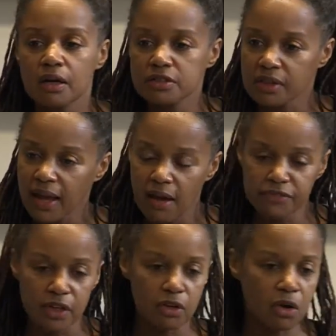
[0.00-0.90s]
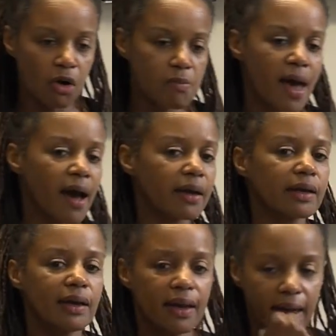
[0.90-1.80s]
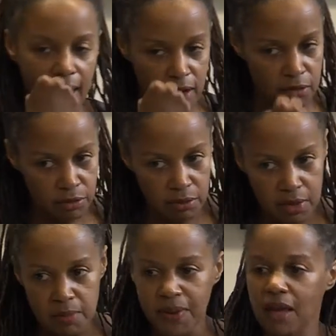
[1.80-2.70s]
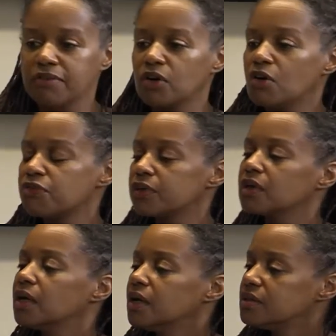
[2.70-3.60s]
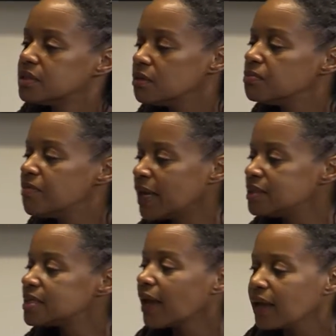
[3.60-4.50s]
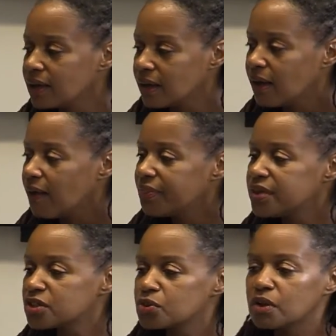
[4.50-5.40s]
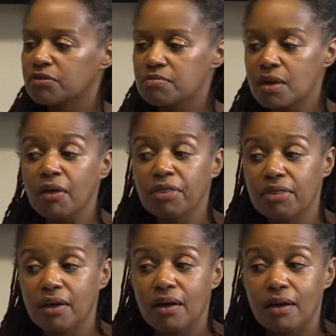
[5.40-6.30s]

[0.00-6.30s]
So they have to go back and repave it over to maintain this sort of myth.